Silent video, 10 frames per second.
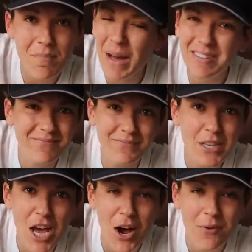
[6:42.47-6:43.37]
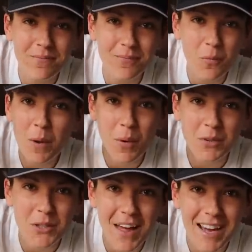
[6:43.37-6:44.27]
but no, we won't
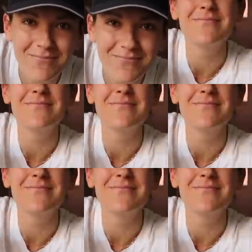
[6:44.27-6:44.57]
do that.